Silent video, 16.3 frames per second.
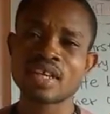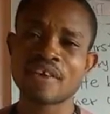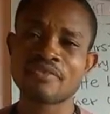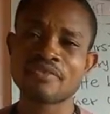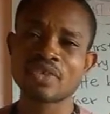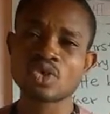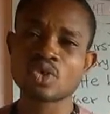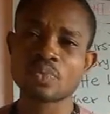Their
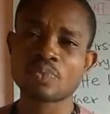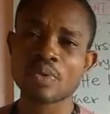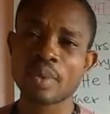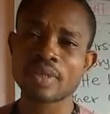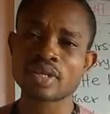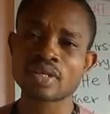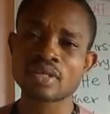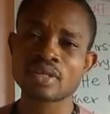physical
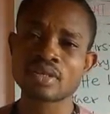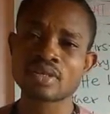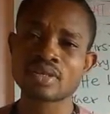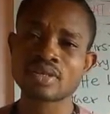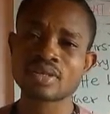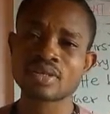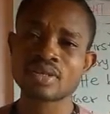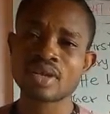
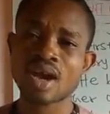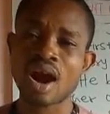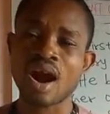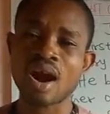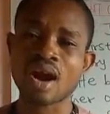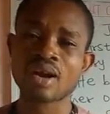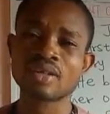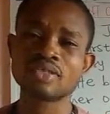properties
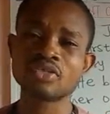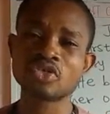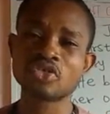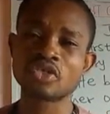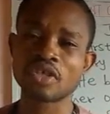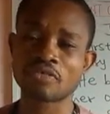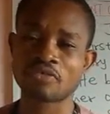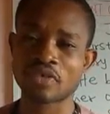are
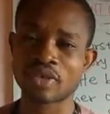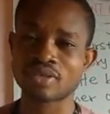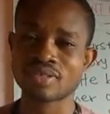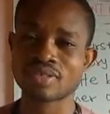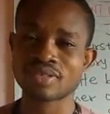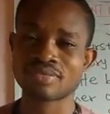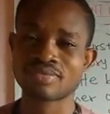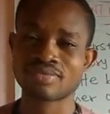different.